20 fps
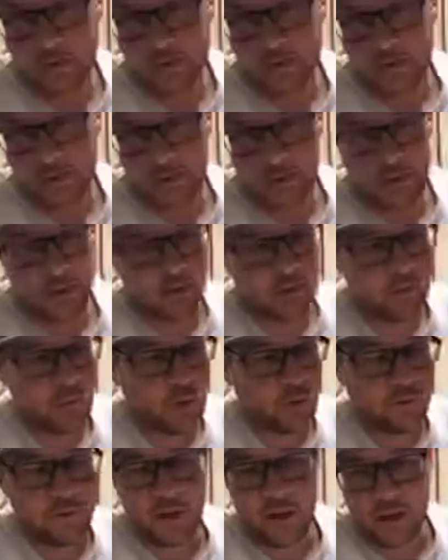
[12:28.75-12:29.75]
So, you know,
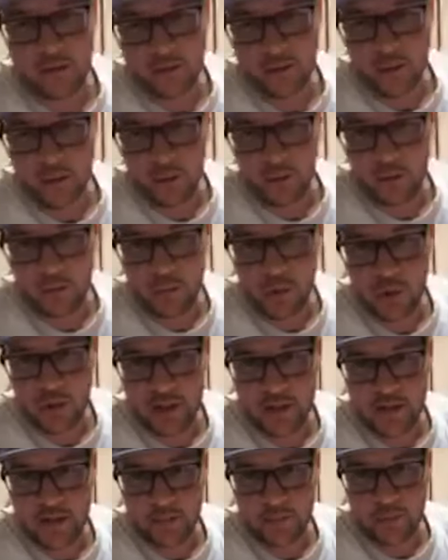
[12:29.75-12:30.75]
more fun, more
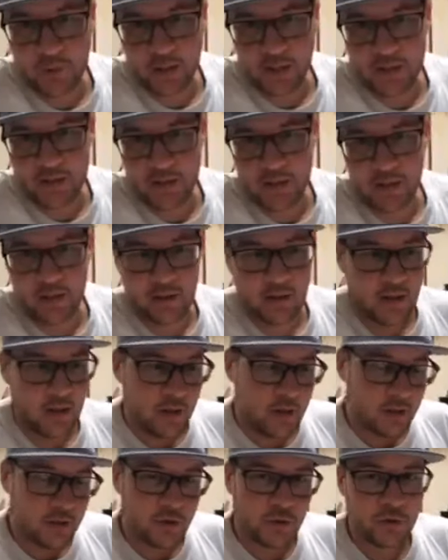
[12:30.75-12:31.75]
heads-up racing,
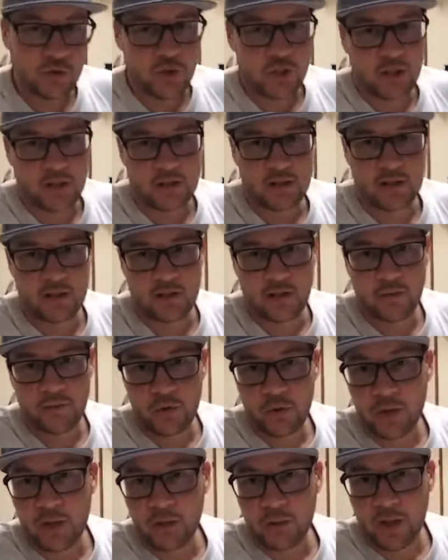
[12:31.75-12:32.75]
2 chances of
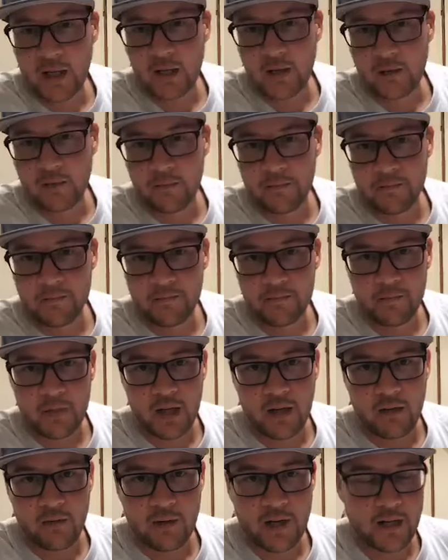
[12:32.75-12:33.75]
doing well
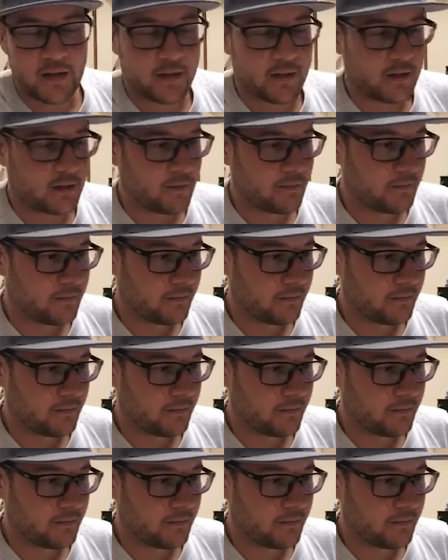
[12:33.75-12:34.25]
at a race.